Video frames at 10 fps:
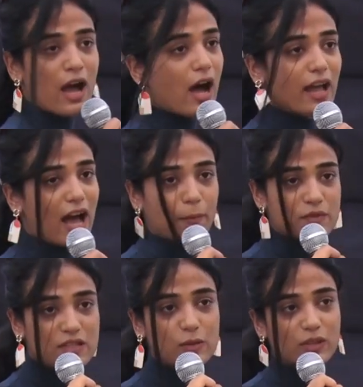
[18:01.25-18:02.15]
I
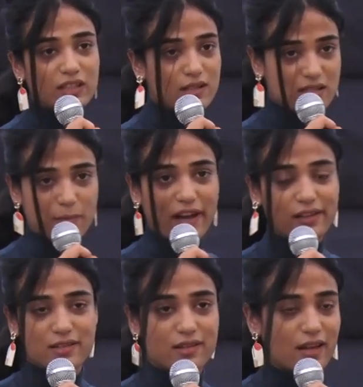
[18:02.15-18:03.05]
absolutely
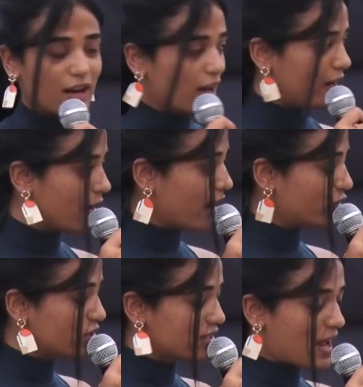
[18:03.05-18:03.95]
despise it, and I
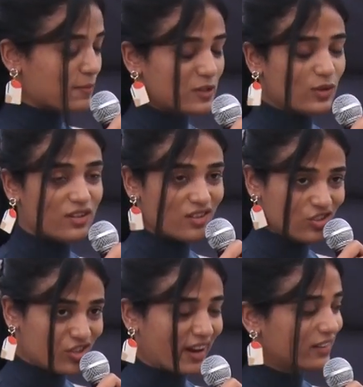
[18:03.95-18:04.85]
just absolutely
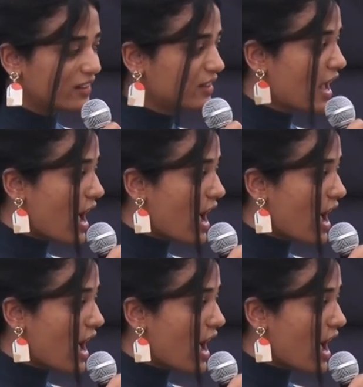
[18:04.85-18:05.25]
reject it.